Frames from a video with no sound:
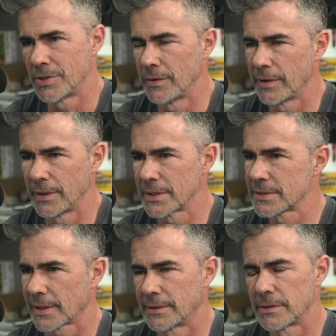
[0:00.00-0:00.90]
to it.
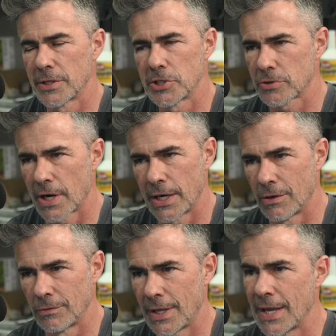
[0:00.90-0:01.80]
It's like to the trade
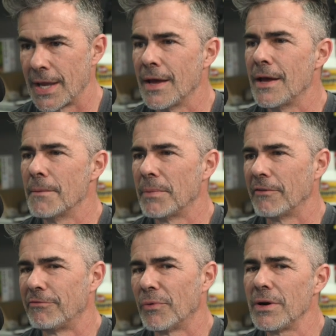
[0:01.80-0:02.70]
only.
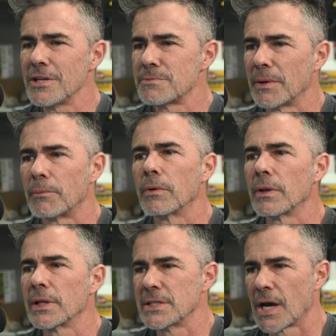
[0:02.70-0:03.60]
But Ford has been
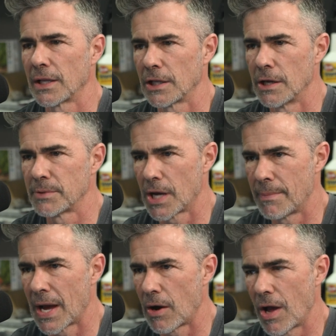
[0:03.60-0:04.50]
really tight-lipped
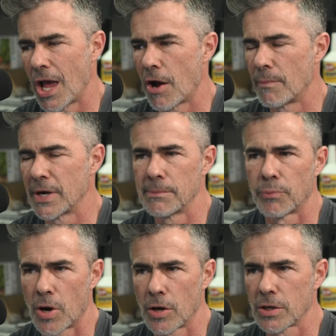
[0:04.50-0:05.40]
about how many
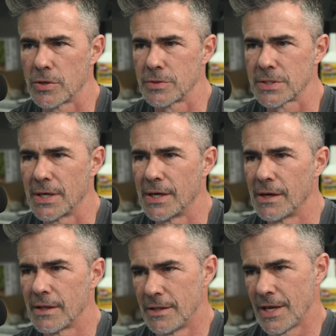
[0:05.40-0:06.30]
Broncos
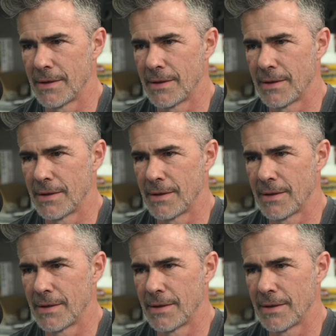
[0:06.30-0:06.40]
they